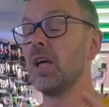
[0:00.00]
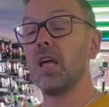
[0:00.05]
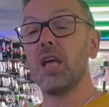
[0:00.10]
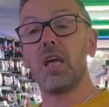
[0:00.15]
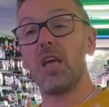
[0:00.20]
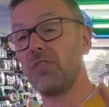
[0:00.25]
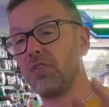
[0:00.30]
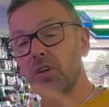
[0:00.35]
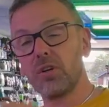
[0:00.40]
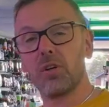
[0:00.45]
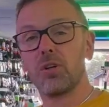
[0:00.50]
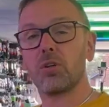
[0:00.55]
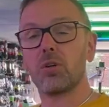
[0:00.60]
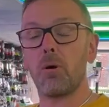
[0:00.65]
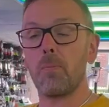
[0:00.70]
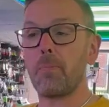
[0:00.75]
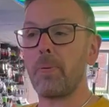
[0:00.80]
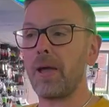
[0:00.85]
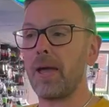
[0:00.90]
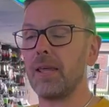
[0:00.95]
If you're going to
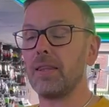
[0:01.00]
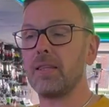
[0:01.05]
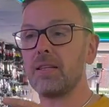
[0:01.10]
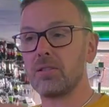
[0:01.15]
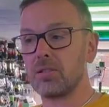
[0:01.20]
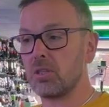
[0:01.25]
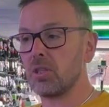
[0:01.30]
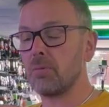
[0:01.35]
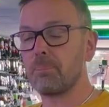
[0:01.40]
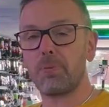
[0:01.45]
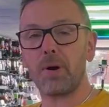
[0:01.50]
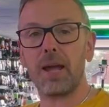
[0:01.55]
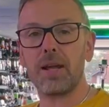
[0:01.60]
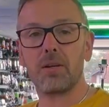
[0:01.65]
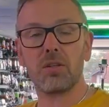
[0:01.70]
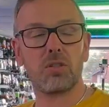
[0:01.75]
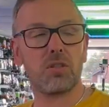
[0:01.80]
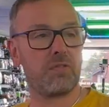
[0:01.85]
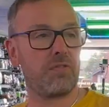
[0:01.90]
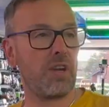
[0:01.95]
compare this to the
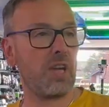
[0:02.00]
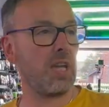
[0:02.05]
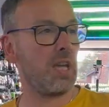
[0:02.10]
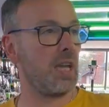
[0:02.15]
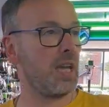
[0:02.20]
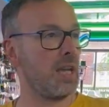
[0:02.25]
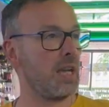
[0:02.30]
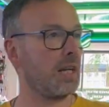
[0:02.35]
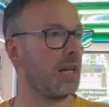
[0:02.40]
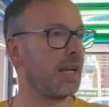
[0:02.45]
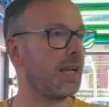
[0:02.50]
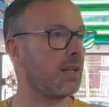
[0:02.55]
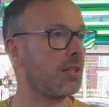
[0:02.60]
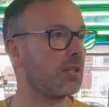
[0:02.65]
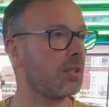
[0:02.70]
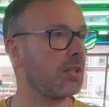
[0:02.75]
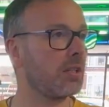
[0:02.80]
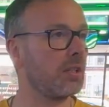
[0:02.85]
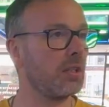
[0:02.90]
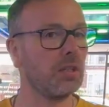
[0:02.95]
brightness of a
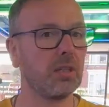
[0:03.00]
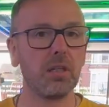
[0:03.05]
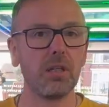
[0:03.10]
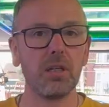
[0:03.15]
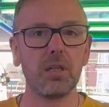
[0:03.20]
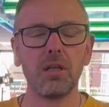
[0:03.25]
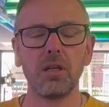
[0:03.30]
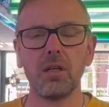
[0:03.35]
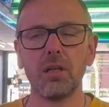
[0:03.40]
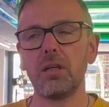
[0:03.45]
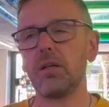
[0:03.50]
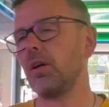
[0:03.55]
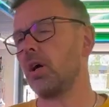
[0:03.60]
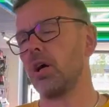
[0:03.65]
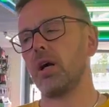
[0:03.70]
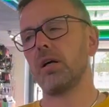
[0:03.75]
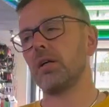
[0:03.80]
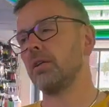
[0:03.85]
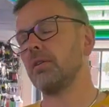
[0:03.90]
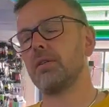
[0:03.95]
Helix,
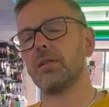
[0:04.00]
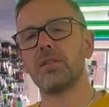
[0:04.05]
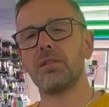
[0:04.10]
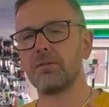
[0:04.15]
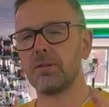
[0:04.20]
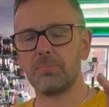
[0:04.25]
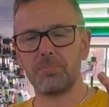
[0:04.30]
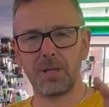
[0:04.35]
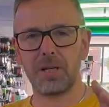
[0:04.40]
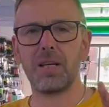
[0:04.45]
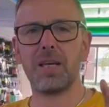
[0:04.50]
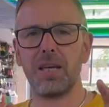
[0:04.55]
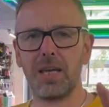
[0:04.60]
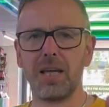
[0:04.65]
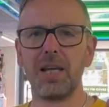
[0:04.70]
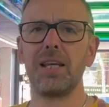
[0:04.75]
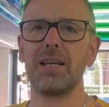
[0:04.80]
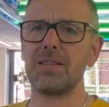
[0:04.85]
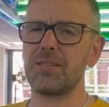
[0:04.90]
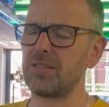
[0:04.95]
no, I mean a
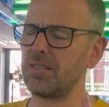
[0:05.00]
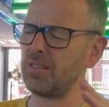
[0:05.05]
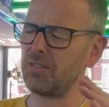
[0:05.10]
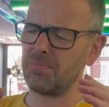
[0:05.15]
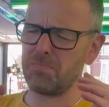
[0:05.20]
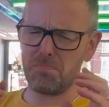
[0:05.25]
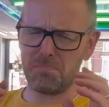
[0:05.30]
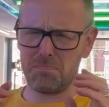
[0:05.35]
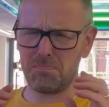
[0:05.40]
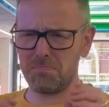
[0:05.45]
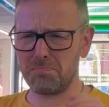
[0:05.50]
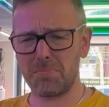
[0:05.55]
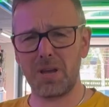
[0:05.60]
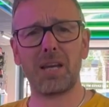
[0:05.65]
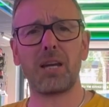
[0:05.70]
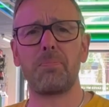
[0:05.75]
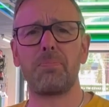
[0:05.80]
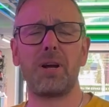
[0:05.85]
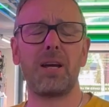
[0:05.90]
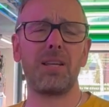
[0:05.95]
Helix is
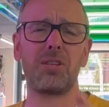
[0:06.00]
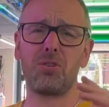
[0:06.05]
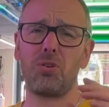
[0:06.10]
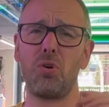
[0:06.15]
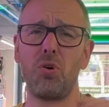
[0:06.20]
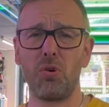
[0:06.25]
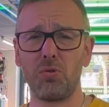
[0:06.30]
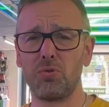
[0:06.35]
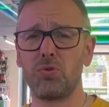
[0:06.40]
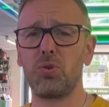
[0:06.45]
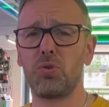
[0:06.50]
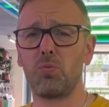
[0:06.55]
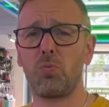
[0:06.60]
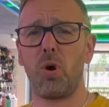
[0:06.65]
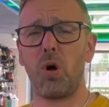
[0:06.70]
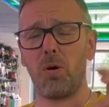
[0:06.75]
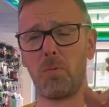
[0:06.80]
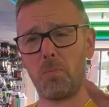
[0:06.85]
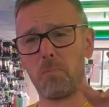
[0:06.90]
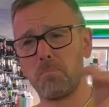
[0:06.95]
mega bright. It's a
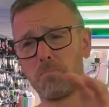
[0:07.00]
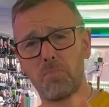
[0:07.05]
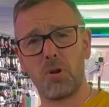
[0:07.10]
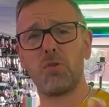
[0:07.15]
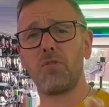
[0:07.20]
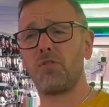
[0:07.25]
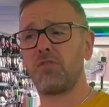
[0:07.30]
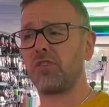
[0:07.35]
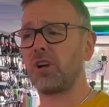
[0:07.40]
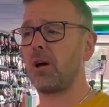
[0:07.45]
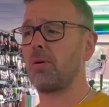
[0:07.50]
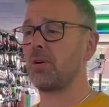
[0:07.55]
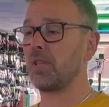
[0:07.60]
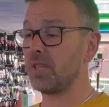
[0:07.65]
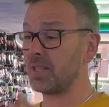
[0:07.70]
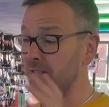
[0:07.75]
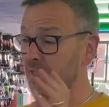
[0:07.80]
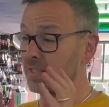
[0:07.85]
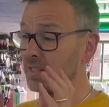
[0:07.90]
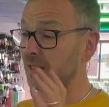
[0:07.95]
100-watt moonflower.
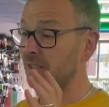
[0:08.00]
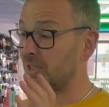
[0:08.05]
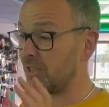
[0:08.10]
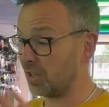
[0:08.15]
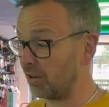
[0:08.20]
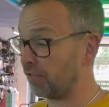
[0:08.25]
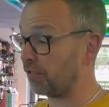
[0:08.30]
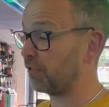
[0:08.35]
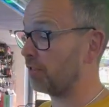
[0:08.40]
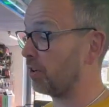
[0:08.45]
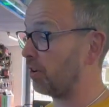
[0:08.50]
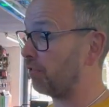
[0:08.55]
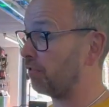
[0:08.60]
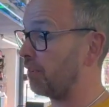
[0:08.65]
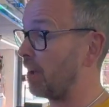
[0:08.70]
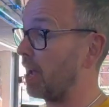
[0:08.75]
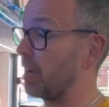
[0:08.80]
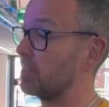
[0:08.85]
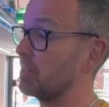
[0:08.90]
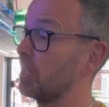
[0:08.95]
This is a different
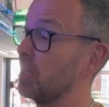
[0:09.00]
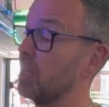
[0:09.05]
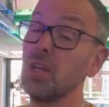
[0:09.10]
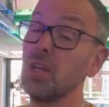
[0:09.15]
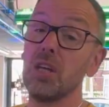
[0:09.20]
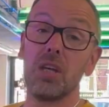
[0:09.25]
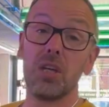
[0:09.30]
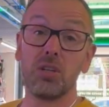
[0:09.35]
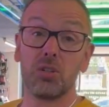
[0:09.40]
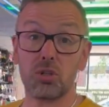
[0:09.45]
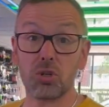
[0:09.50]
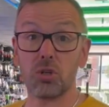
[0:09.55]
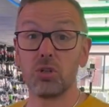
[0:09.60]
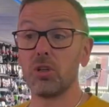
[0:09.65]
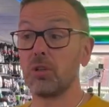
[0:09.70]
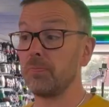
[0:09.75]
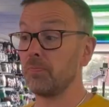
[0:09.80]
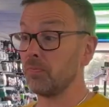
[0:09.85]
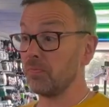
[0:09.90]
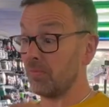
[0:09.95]
effect.
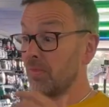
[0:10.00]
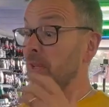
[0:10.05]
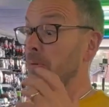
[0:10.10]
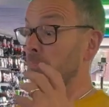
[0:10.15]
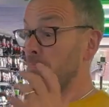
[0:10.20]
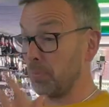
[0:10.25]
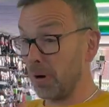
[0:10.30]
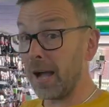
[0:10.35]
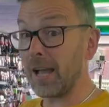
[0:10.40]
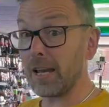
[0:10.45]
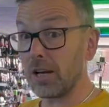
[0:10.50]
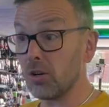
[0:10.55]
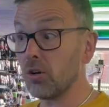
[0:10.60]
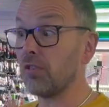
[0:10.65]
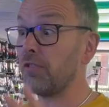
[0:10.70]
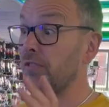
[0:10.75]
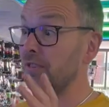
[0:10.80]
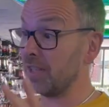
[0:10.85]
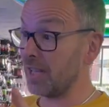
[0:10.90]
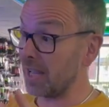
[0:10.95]
So, bright
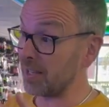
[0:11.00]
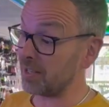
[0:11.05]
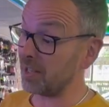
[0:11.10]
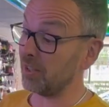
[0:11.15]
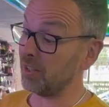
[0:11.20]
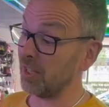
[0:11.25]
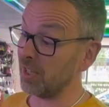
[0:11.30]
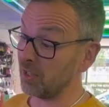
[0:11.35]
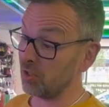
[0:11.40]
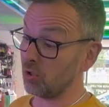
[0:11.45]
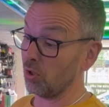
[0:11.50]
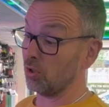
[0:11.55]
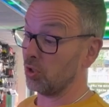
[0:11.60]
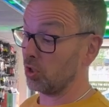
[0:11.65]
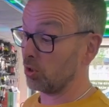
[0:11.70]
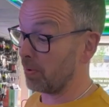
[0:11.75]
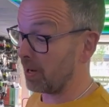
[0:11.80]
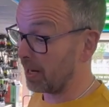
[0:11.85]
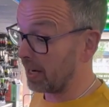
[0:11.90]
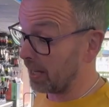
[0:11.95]
enough? Yes, I think so.
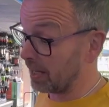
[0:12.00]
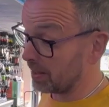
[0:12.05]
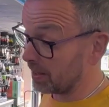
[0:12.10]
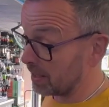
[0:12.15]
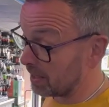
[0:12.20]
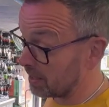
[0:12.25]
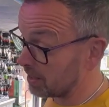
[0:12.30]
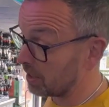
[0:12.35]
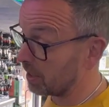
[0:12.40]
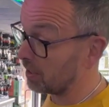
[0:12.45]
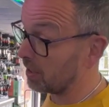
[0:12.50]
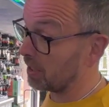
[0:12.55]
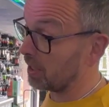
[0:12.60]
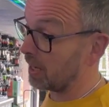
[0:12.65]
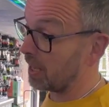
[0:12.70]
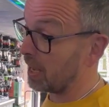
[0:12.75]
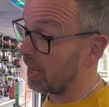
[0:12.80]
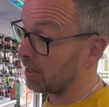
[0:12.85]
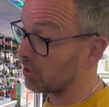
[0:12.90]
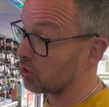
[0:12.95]
Do I like these
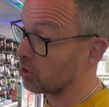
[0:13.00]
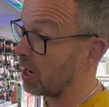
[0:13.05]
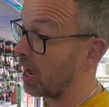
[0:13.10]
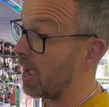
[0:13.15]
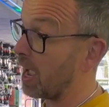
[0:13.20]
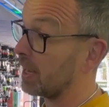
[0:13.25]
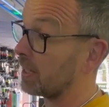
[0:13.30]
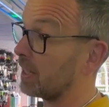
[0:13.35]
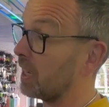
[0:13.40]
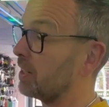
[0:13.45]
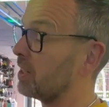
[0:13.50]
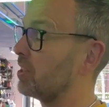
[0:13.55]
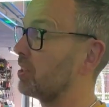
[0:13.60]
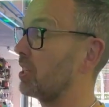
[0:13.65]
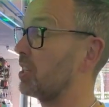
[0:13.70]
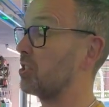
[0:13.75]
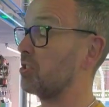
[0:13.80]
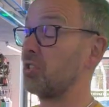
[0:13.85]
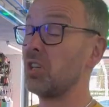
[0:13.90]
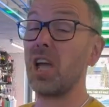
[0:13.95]
little extra eye candy
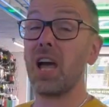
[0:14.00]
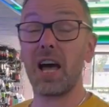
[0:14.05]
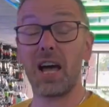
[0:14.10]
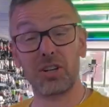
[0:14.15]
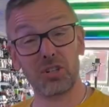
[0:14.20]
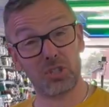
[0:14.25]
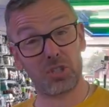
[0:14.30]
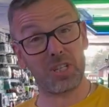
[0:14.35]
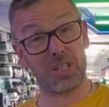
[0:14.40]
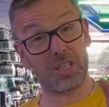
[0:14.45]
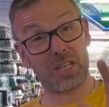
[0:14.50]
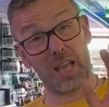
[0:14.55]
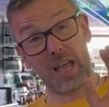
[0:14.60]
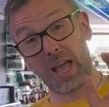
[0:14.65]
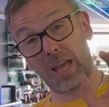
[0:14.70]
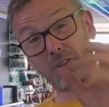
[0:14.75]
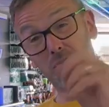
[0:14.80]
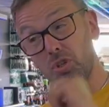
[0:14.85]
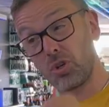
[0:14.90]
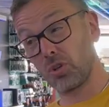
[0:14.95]
things? Yeah, I just think it
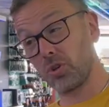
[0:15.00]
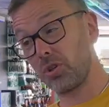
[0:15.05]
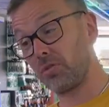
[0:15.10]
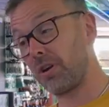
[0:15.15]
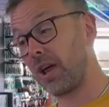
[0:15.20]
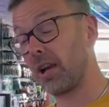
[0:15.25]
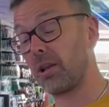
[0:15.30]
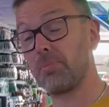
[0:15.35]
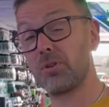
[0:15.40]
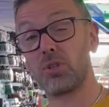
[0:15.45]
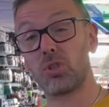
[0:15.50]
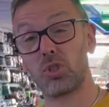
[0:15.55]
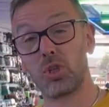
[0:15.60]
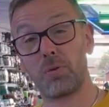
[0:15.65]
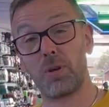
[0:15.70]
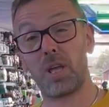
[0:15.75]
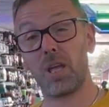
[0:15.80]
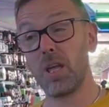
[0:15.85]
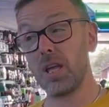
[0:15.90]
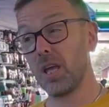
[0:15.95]
adds another element to
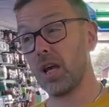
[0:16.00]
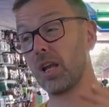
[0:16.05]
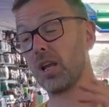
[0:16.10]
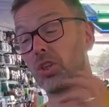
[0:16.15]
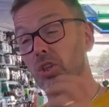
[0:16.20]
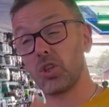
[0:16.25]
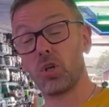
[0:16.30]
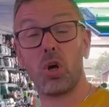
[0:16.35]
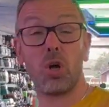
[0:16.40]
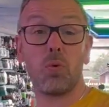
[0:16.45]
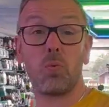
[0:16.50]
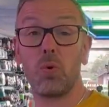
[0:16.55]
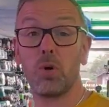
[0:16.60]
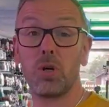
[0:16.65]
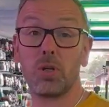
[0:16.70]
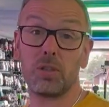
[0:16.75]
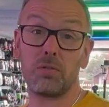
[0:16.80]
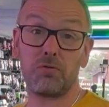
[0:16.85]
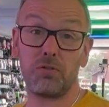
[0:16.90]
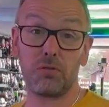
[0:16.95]
it, and I thought it
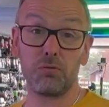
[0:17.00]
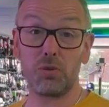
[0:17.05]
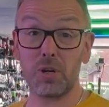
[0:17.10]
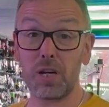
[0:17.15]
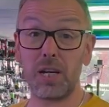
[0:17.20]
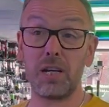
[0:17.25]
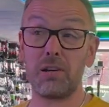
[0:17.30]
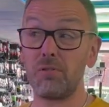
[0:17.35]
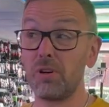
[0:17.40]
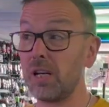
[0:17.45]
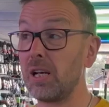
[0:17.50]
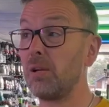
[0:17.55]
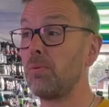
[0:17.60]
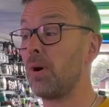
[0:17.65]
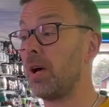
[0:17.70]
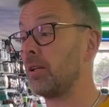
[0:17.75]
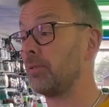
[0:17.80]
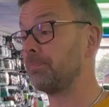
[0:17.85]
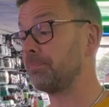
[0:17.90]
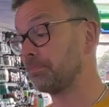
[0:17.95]
worked really, really
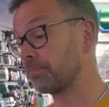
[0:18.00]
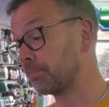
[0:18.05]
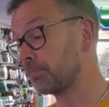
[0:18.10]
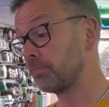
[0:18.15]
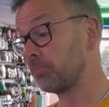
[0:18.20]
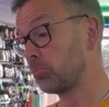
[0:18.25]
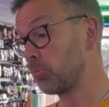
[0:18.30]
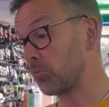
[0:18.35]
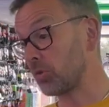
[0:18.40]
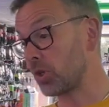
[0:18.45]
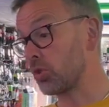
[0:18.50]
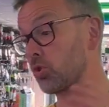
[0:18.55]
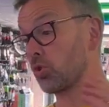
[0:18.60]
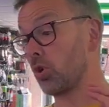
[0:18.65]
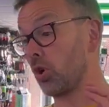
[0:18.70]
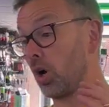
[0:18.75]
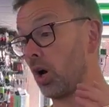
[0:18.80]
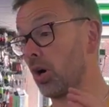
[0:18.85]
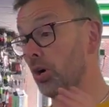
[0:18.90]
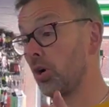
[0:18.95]
well.
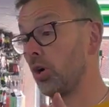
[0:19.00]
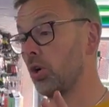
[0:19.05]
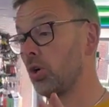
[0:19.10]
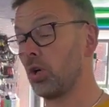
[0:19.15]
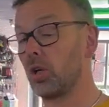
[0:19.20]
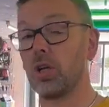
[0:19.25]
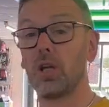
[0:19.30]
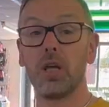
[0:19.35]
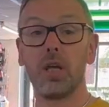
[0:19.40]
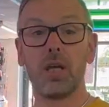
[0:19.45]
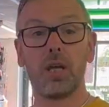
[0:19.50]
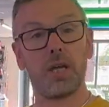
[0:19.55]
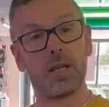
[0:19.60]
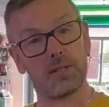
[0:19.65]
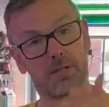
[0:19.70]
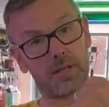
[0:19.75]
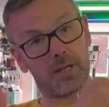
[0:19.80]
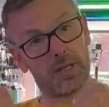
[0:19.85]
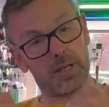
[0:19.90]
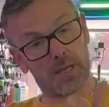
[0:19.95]
So, on a whole,
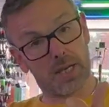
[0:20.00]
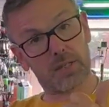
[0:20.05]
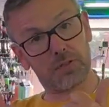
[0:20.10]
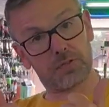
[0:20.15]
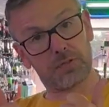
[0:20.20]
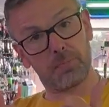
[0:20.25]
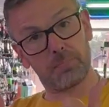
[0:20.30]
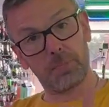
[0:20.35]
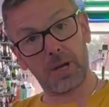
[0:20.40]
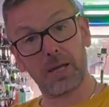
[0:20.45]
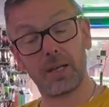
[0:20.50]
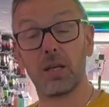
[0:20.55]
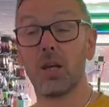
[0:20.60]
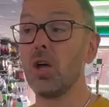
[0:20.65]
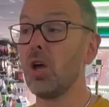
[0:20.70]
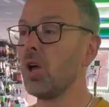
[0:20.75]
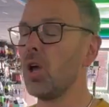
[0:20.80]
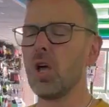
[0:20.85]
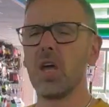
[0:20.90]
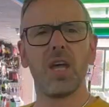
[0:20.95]
it's a yes from Mike.
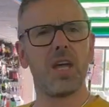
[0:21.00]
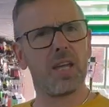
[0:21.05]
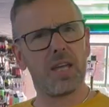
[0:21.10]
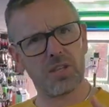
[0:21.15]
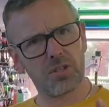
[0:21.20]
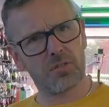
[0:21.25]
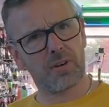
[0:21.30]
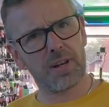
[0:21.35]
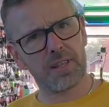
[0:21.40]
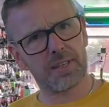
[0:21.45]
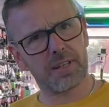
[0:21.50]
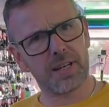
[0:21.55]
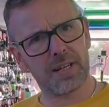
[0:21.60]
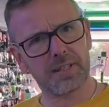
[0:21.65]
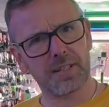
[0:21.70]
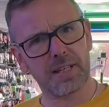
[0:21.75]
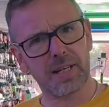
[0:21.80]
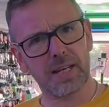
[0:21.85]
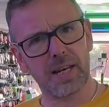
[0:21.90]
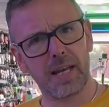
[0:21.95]
Is there anything I
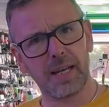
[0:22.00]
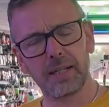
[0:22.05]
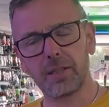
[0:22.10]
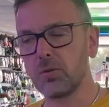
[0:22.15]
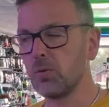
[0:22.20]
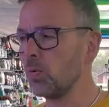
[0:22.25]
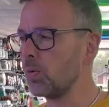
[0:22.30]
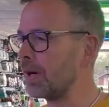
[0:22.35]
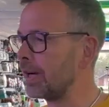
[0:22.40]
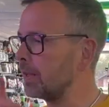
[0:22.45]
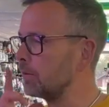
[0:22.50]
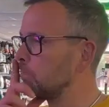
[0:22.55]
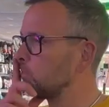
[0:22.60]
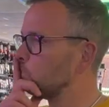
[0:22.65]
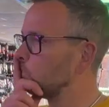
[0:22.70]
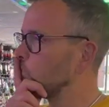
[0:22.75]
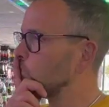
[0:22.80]
didn't like? Well,